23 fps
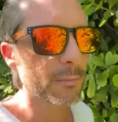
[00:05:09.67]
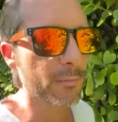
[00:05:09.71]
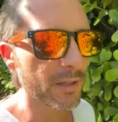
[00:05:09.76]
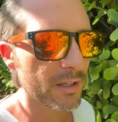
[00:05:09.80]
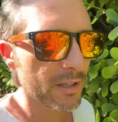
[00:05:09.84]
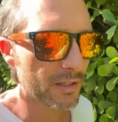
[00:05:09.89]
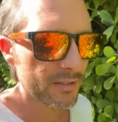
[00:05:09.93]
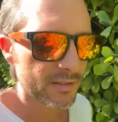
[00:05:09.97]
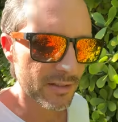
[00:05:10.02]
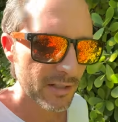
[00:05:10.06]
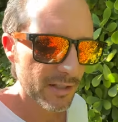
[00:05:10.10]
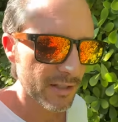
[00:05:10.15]

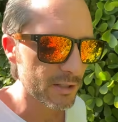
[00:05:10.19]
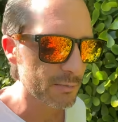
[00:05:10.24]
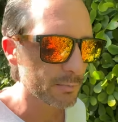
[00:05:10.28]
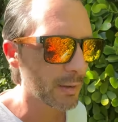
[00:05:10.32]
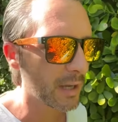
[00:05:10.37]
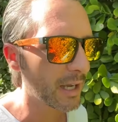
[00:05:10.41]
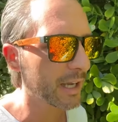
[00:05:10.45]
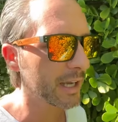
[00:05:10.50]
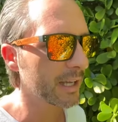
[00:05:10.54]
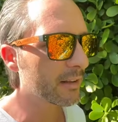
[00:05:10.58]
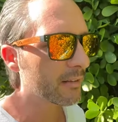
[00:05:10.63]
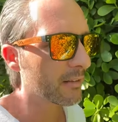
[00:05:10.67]
Because he's
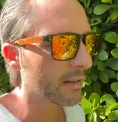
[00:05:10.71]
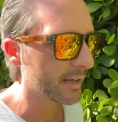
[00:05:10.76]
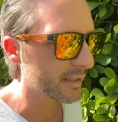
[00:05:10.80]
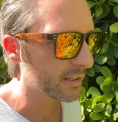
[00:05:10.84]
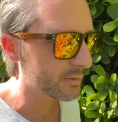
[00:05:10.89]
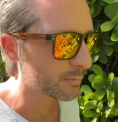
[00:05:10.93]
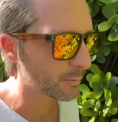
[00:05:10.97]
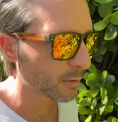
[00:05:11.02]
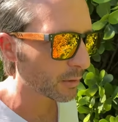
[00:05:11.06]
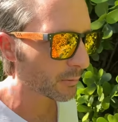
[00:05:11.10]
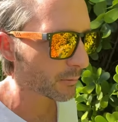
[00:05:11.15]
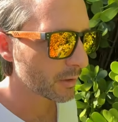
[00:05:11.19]
paying
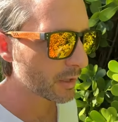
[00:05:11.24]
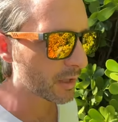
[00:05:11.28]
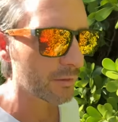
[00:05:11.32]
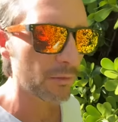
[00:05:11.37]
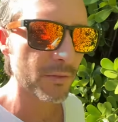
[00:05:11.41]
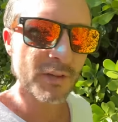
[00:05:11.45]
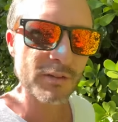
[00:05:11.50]
less per month.